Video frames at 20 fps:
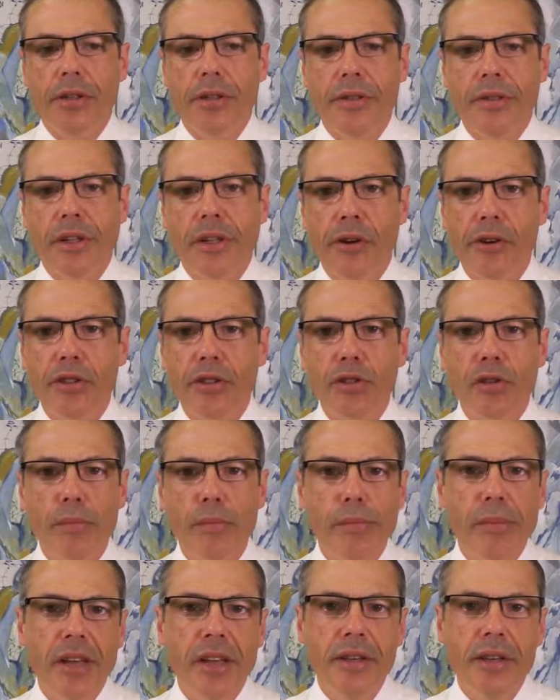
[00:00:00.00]
there is
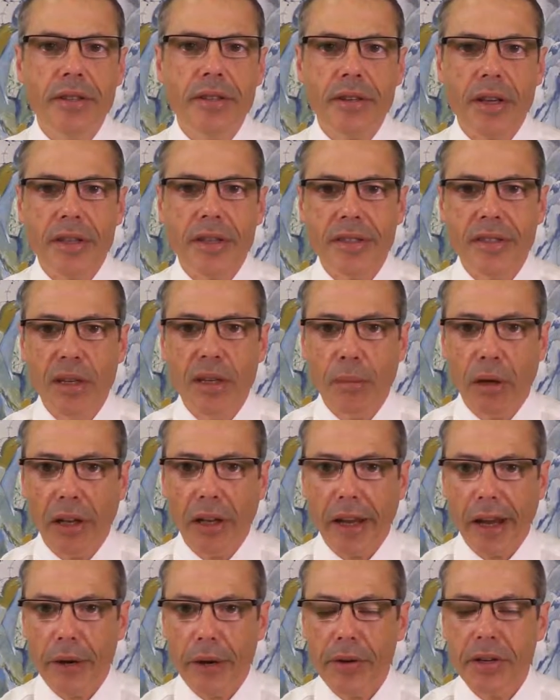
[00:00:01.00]
tremendous
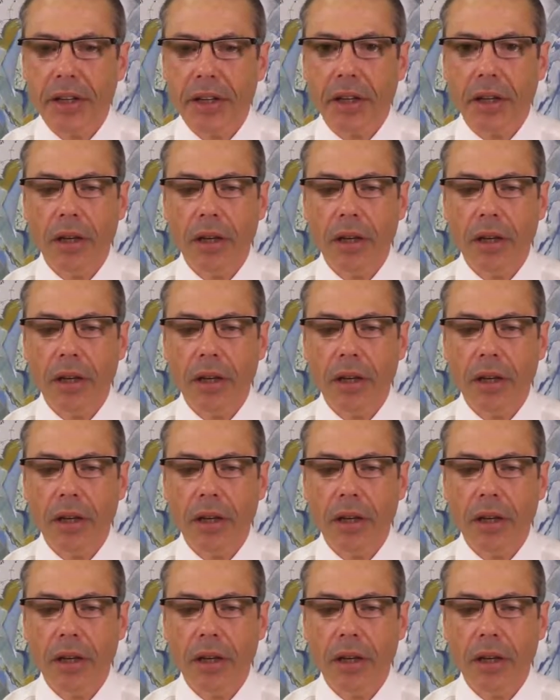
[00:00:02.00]
similarity.